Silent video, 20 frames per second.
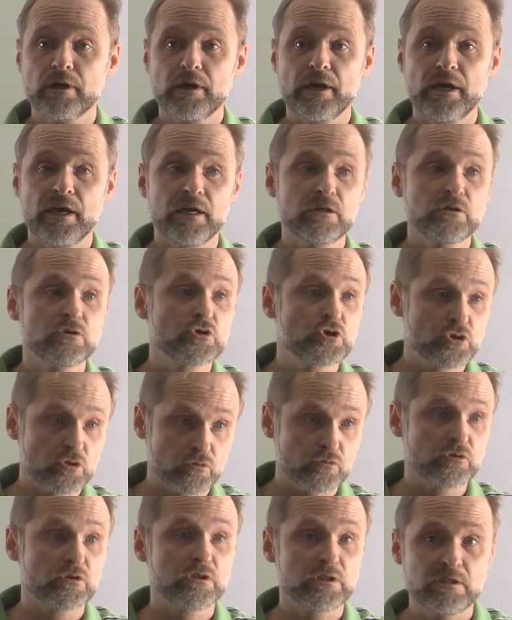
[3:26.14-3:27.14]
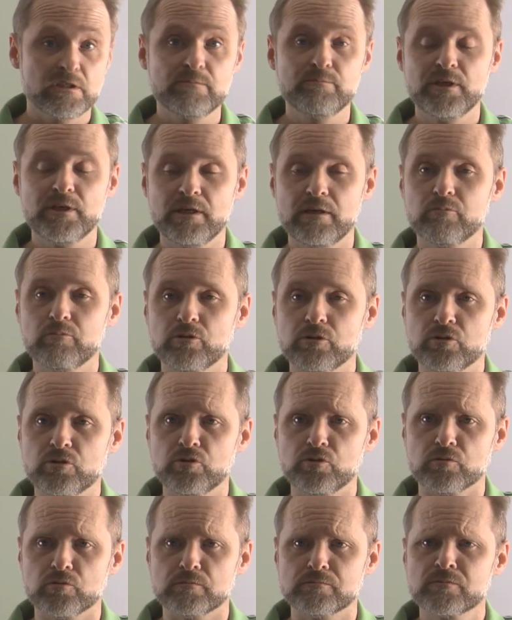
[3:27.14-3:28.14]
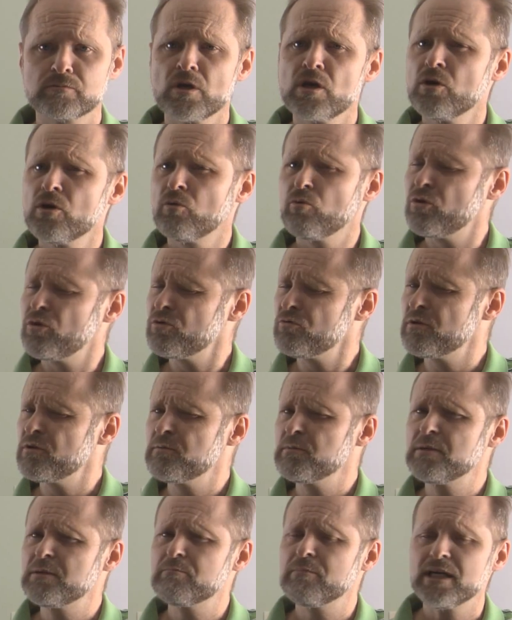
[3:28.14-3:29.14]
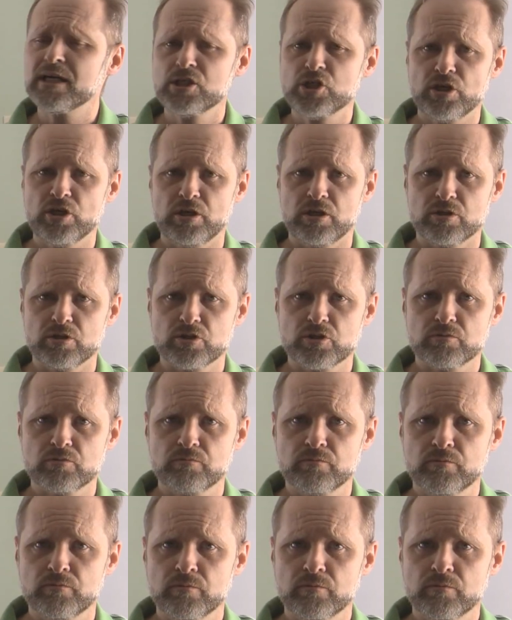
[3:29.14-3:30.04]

and children need to be able to do. What do we mean by change?